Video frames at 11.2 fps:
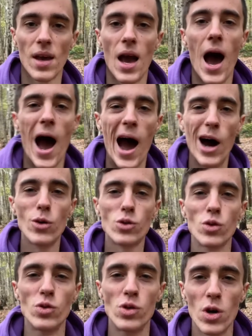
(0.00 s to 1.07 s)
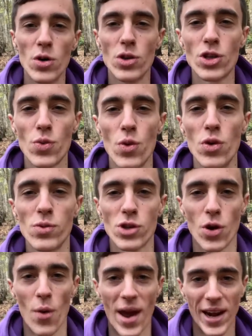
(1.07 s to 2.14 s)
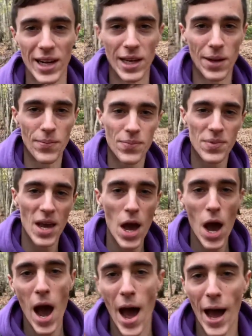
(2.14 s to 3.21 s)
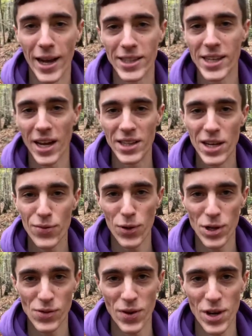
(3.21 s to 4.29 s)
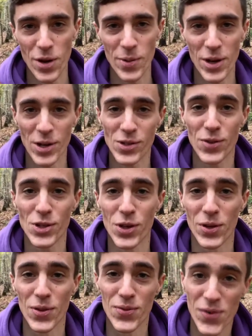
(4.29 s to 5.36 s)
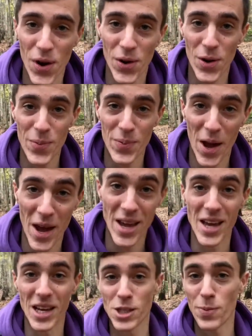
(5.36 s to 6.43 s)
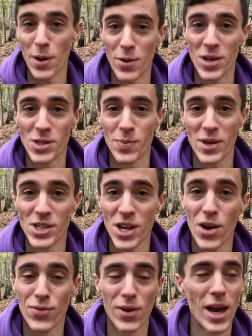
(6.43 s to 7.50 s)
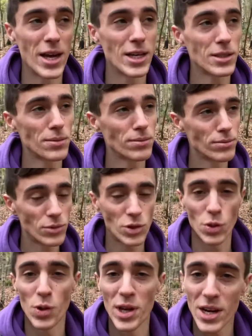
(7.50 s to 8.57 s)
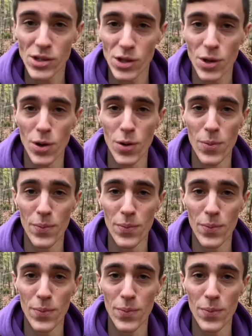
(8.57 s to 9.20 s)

How to dose shrooms correctly. I got the idea for this video because of a certain fuck up I experienced myself like two years ago